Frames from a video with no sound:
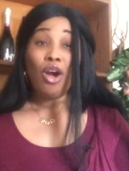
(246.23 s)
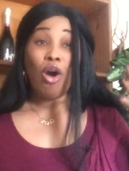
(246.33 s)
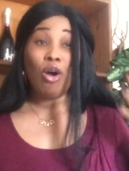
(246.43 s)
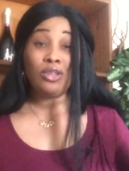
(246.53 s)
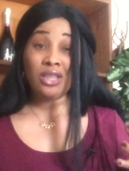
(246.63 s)

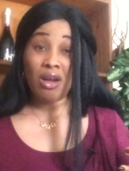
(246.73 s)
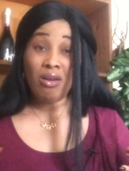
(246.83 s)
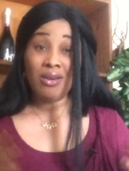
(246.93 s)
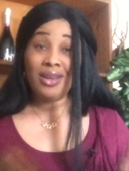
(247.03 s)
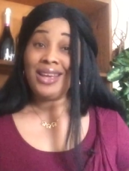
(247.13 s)
OZO
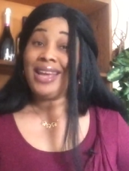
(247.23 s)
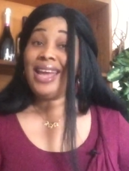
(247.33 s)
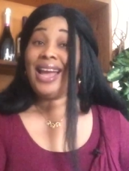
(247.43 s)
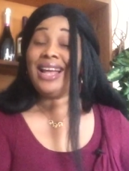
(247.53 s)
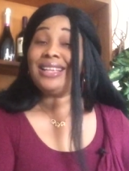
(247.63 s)

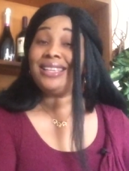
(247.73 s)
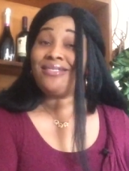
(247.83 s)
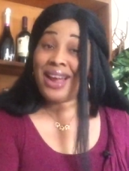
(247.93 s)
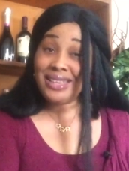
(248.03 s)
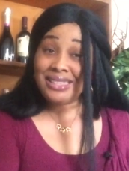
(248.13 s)

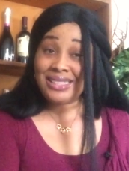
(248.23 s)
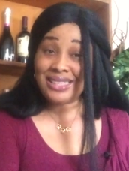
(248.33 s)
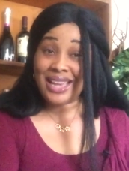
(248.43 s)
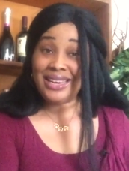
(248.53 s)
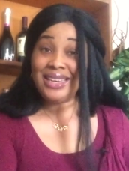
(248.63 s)
rising
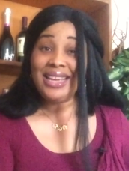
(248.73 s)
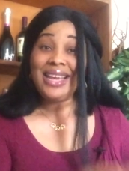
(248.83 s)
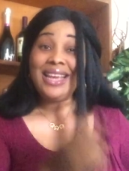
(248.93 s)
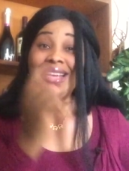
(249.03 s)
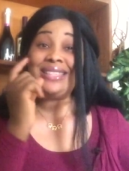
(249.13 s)
sign
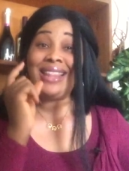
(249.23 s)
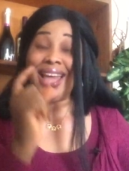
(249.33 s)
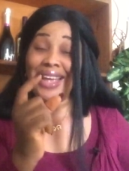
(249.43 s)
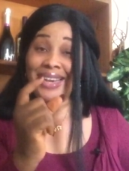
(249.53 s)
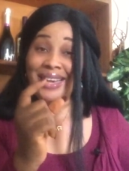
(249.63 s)
is
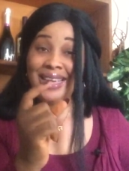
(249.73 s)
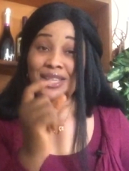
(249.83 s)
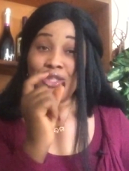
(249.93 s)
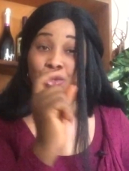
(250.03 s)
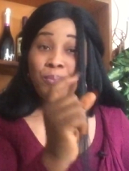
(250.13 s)
likely
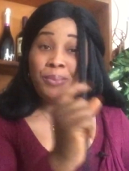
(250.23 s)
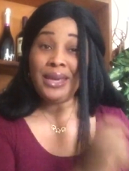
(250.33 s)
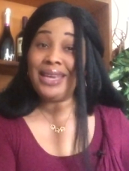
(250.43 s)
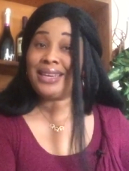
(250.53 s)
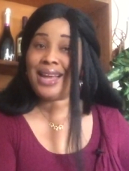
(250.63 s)
to
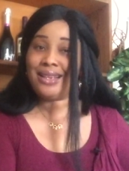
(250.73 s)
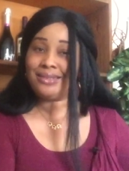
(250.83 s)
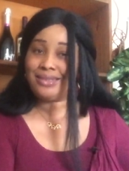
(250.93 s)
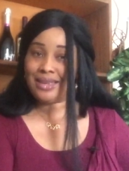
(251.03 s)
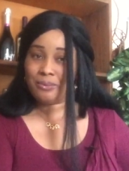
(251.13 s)
be in
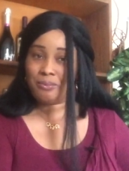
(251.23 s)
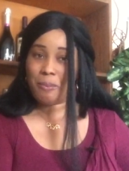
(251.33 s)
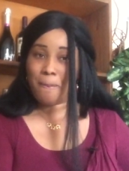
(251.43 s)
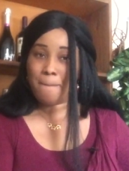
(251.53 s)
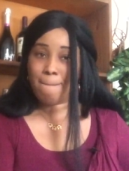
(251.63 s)
Cancer.
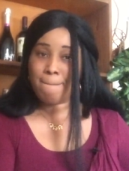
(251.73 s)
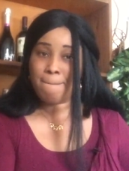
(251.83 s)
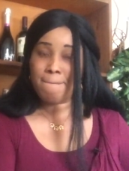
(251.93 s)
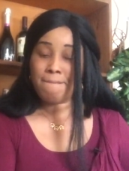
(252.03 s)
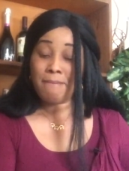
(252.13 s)

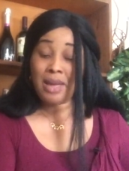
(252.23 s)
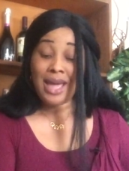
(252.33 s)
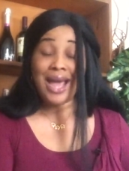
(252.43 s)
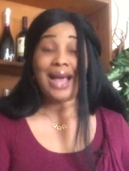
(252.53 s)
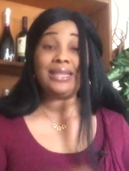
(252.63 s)

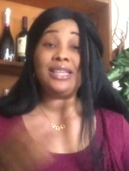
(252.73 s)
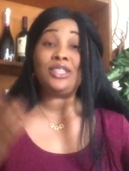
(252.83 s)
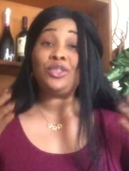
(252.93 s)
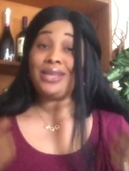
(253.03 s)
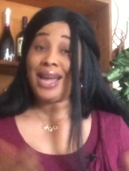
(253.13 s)
As a
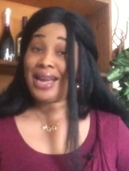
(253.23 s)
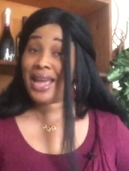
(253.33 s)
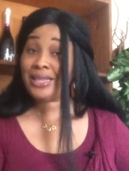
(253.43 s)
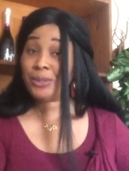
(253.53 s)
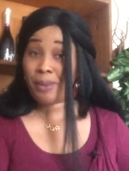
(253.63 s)
zodiac
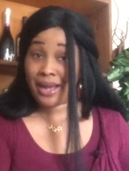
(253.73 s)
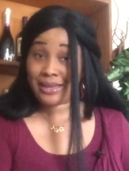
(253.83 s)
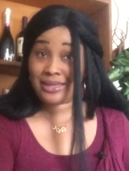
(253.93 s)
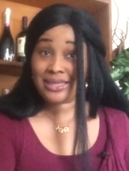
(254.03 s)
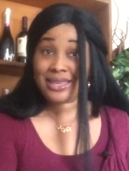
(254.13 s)

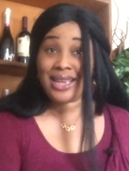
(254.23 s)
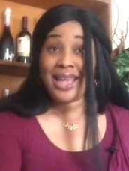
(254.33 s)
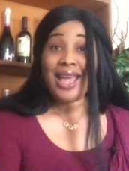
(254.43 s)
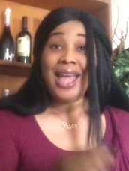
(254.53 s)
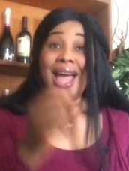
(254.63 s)
expert,
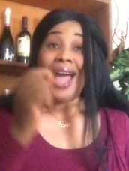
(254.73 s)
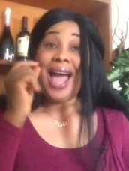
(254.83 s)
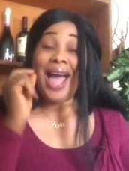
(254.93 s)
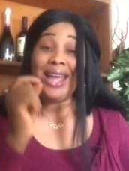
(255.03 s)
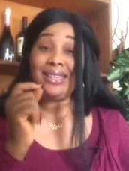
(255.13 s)

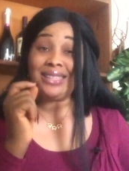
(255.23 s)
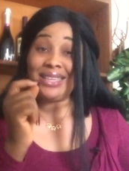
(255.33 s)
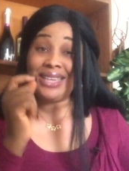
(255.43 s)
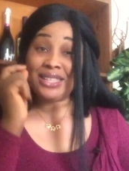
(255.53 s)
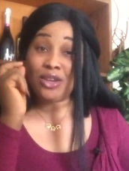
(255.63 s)
I
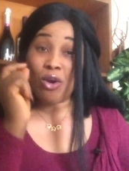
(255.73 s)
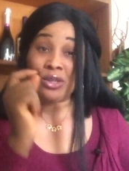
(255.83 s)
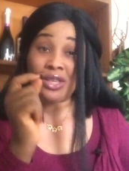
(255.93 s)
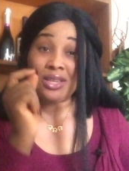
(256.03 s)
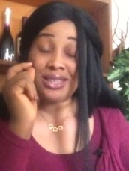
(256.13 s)
said that
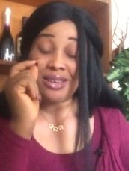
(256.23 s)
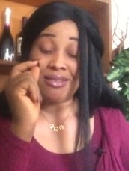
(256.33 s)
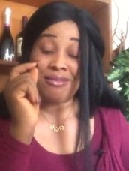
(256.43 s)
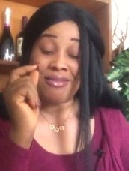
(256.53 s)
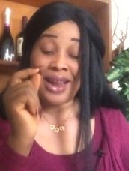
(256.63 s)
OZO's
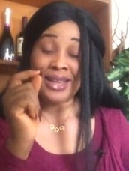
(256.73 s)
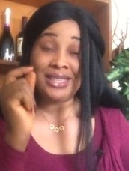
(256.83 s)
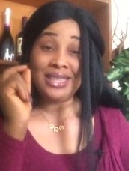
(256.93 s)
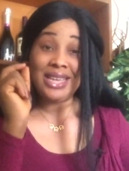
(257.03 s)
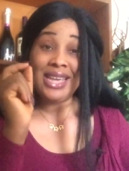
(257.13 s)

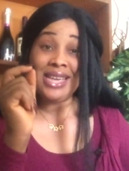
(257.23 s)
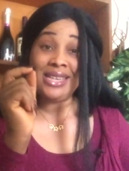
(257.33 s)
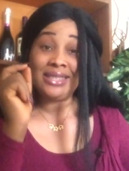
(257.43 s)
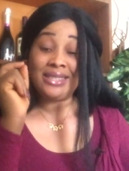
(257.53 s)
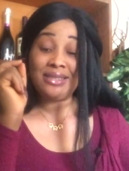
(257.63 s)
rising
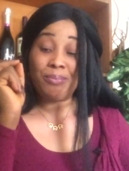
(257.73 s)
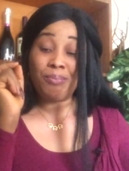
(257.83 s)
is